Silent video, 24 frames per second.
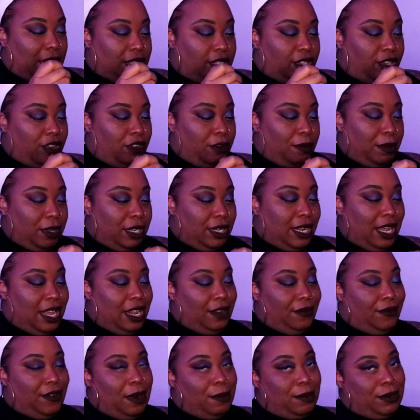myself. But
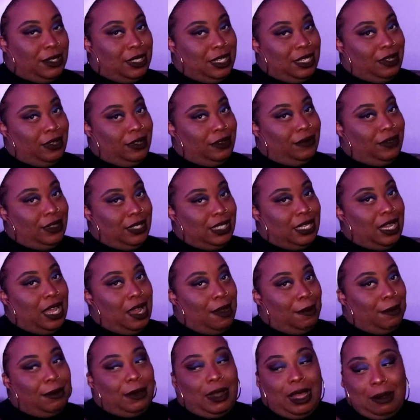ninety-five percent of the
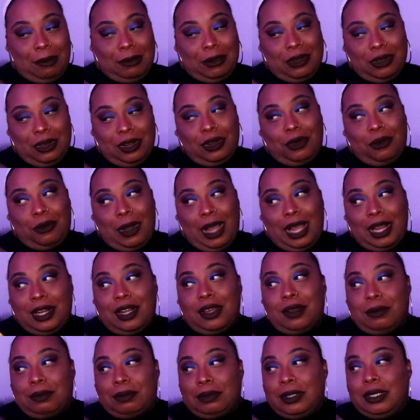time I'm going to
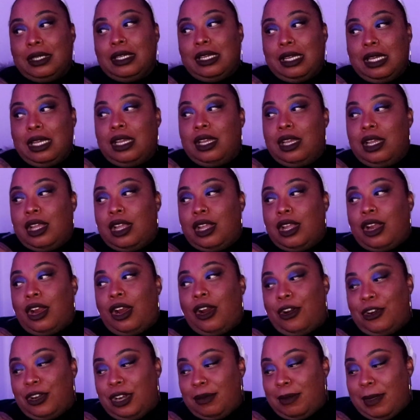wind up
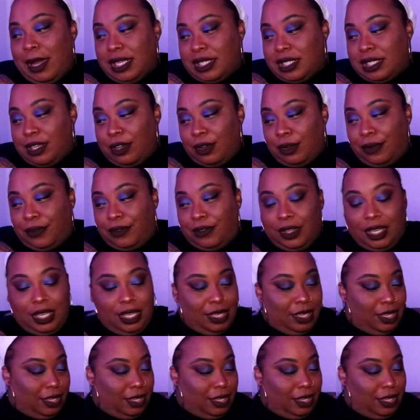hurting myself.